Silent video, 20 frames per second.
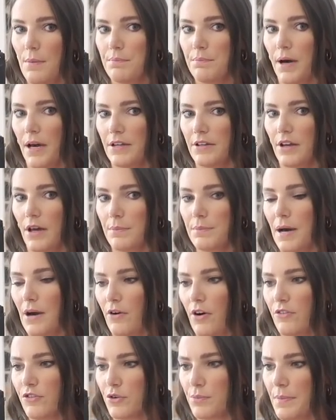button up
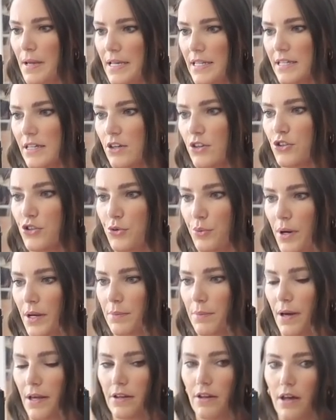however many you want to
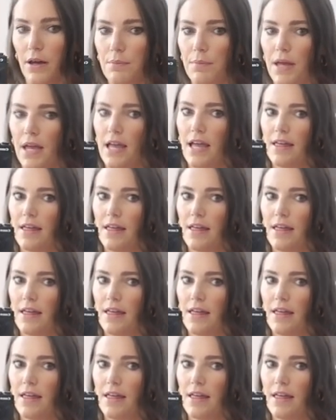button up.